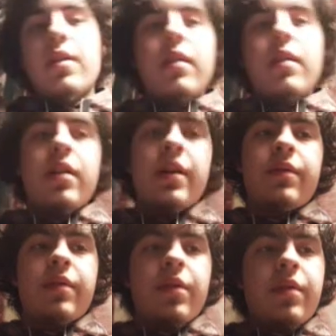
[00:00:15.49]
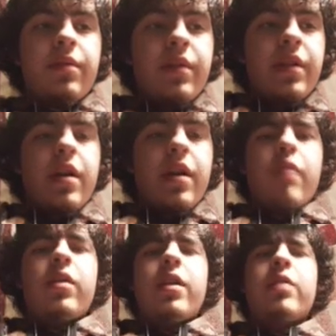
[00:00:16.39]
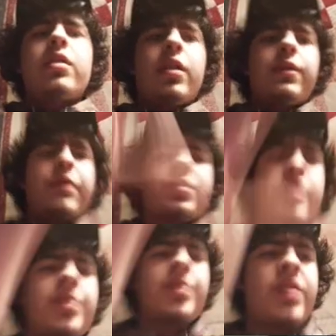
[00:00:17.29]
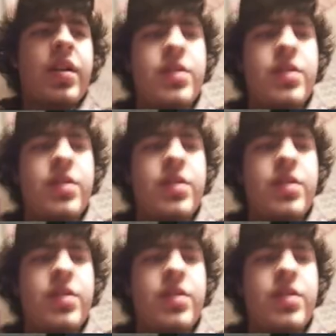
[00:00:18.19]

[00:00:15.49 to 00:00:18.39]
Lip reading: I haven't heard it really. I heard the first couple seconds.